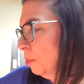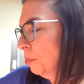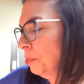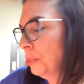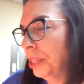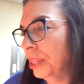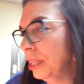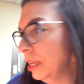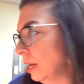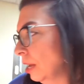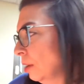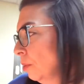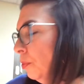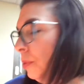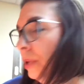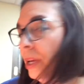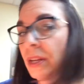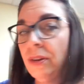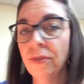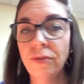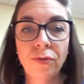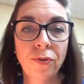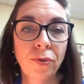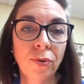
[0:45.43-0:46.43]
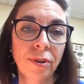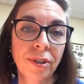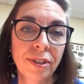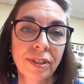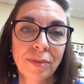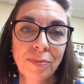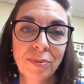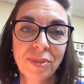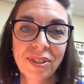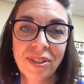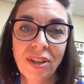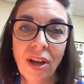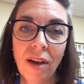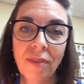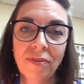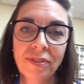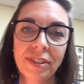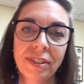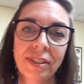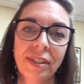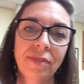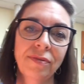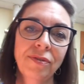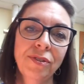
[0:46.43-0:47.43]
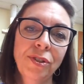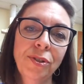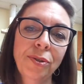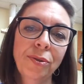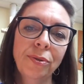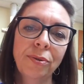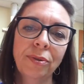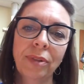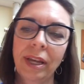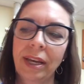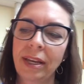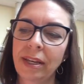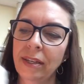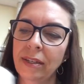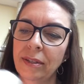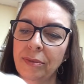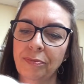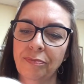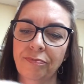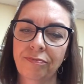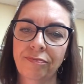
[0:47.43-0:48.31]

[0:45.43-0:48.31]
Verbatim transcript: But then I went for some soft stuff too, like